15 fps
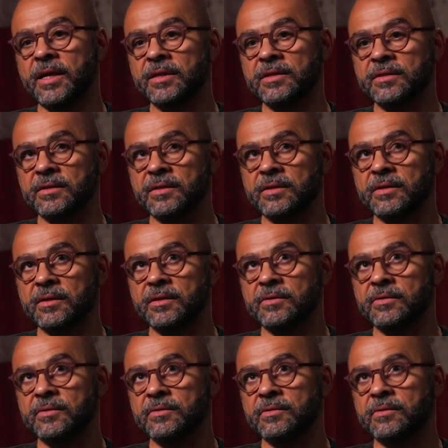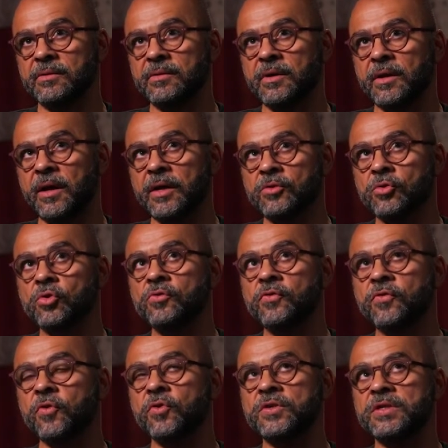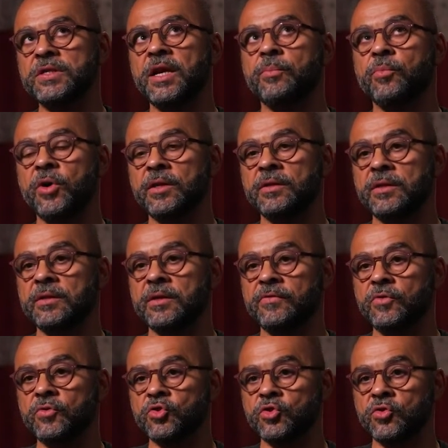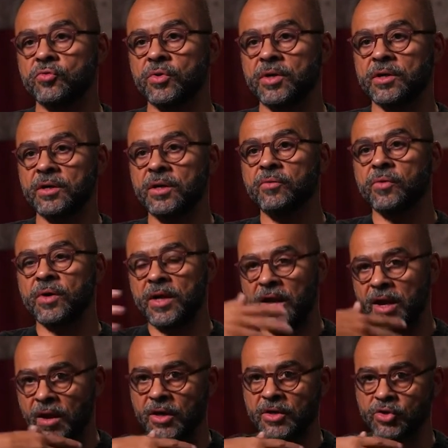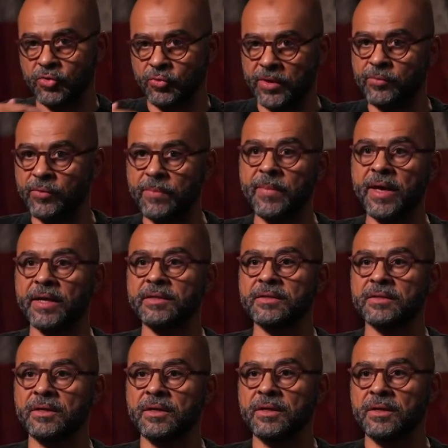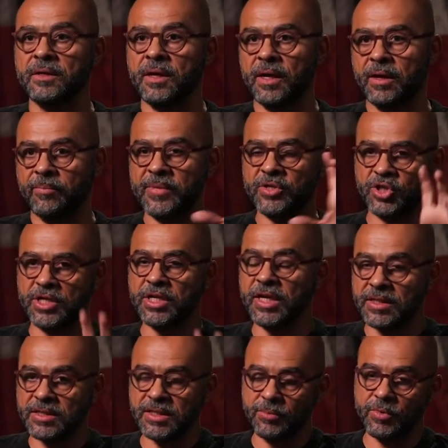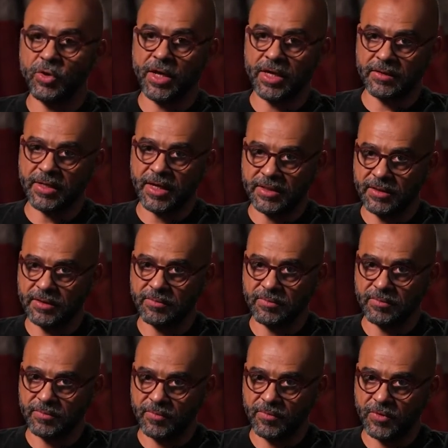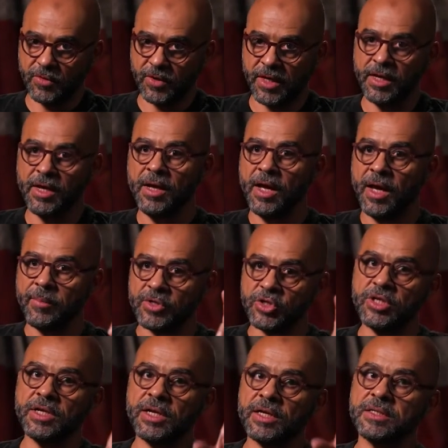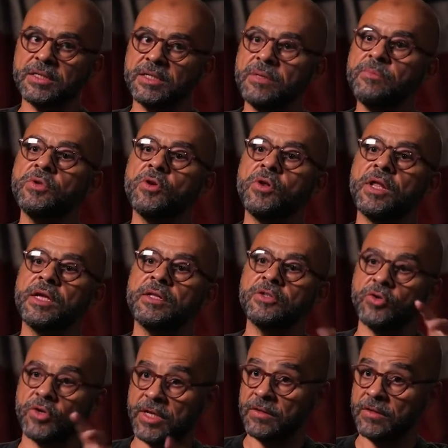that I don't foresee a point in the future where when I hugged you when we met, a machine can simulate that. Okay, a machine can simulate your